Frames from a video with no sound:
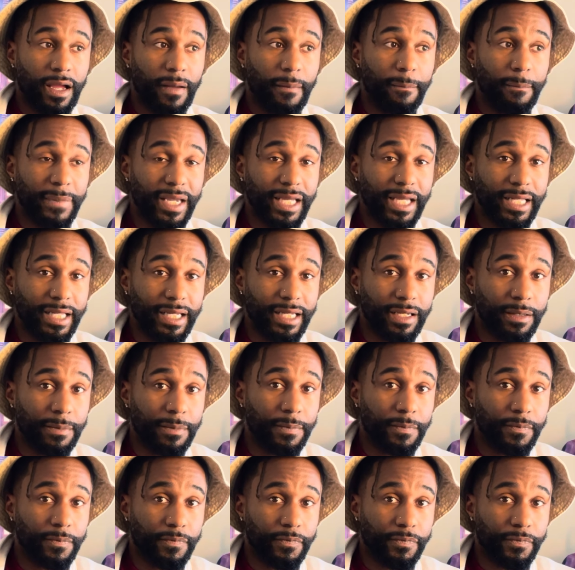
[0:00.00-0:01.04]
meaning
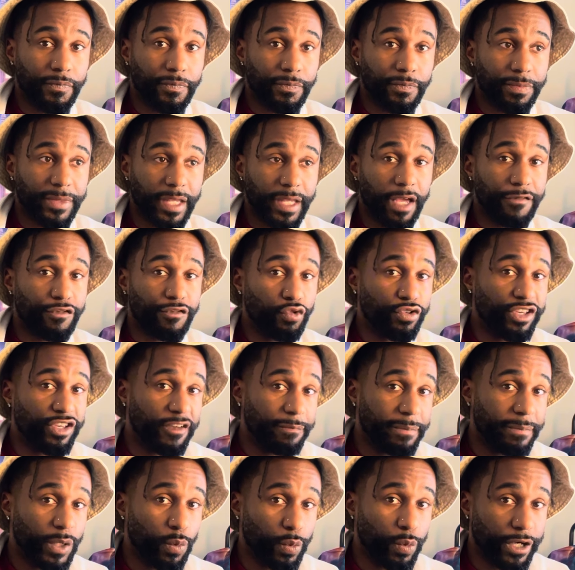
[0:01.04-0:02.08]
if you give
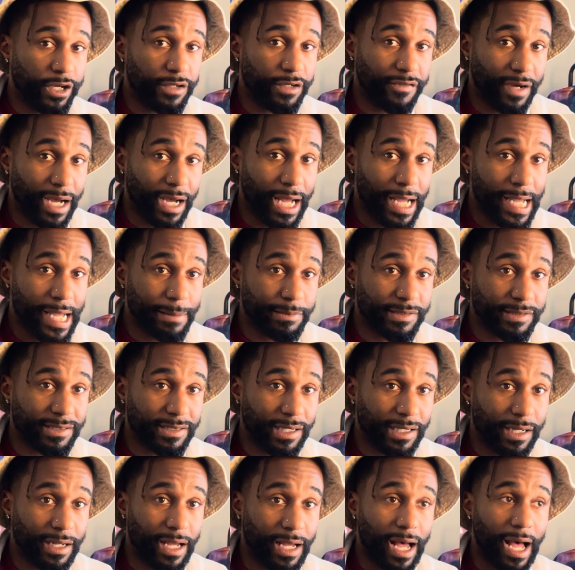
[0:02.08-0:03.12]
me weird vibes,
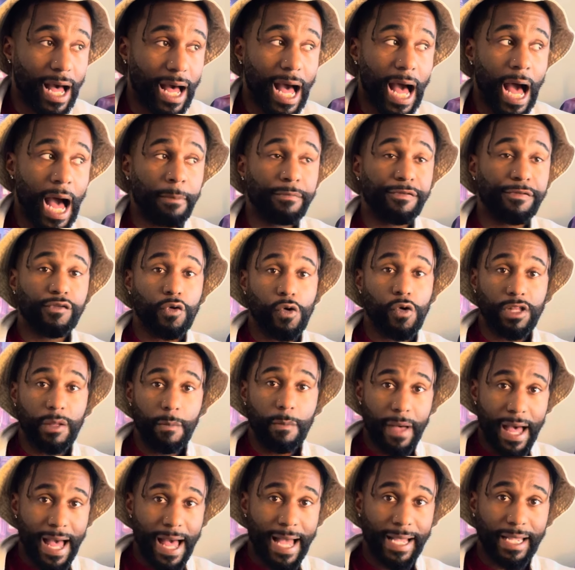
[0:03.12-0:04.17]
I'm falling
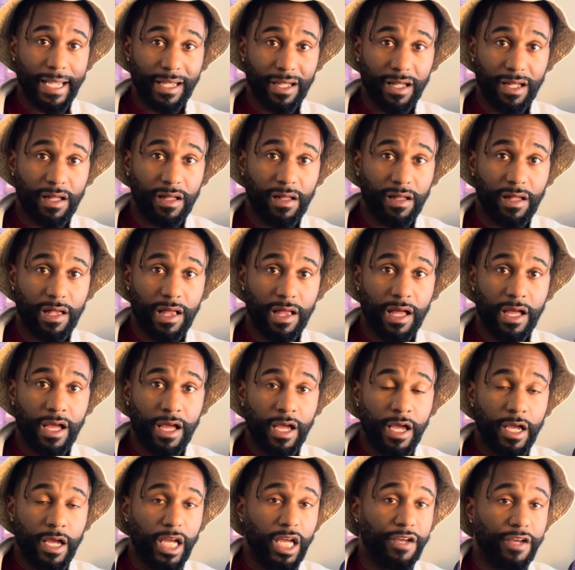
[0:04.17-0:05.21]
back.
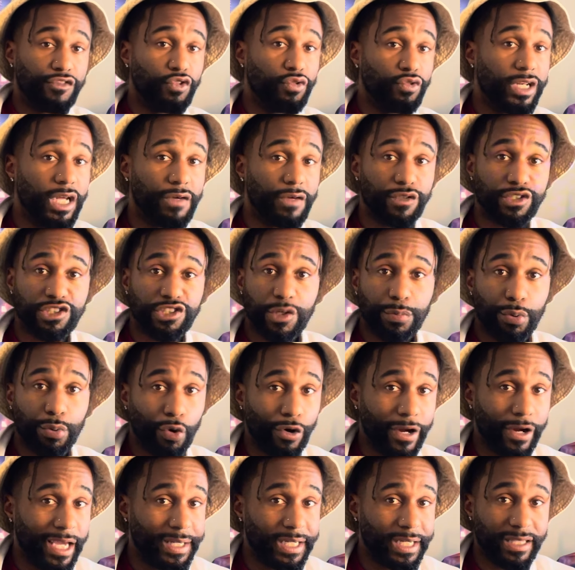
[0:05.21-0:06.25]
If you never
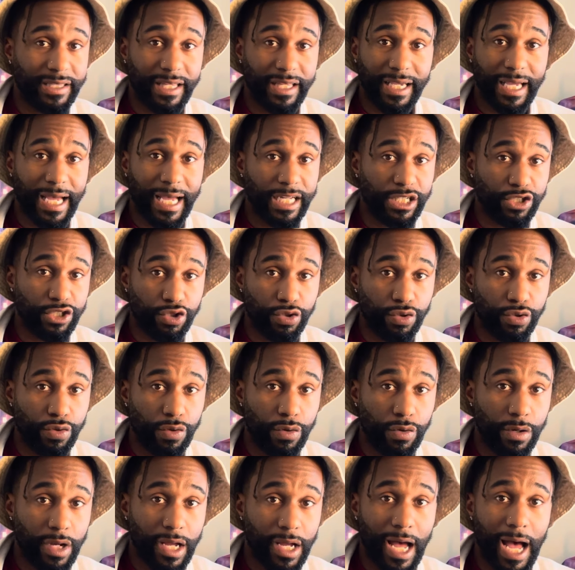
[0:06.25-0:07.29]
support anything I do,
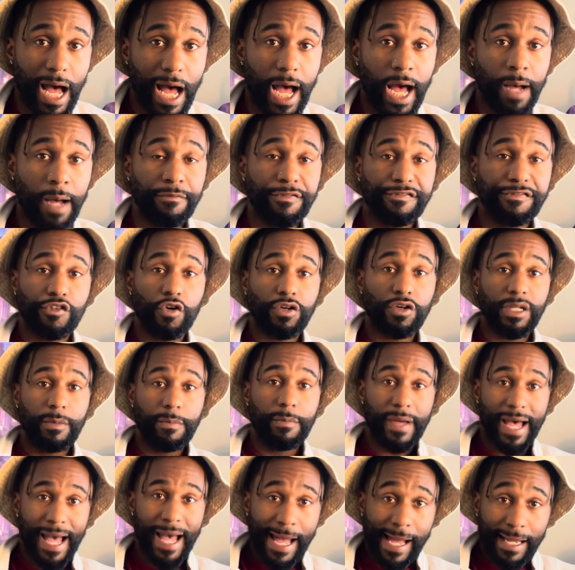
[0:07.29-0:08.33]
I'm falling
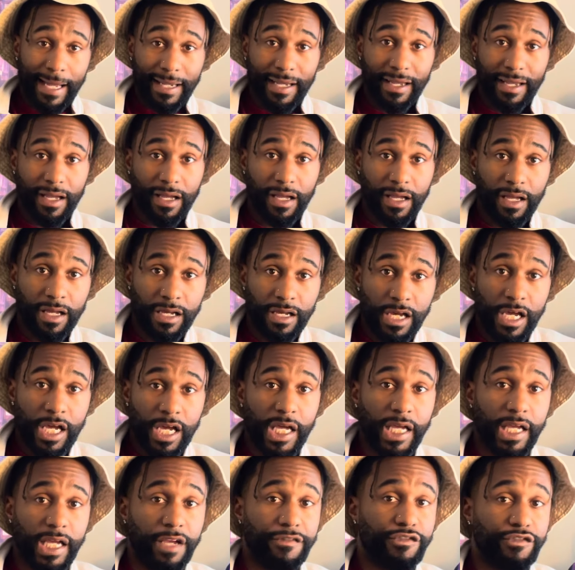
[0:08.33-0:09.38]
back.
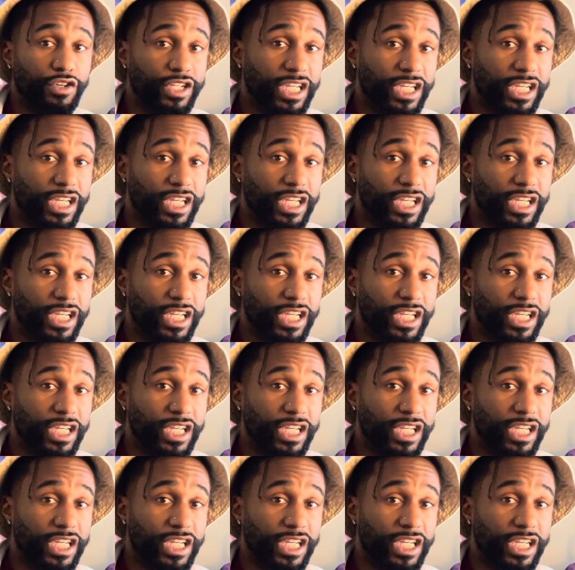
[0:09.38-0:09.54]
If you're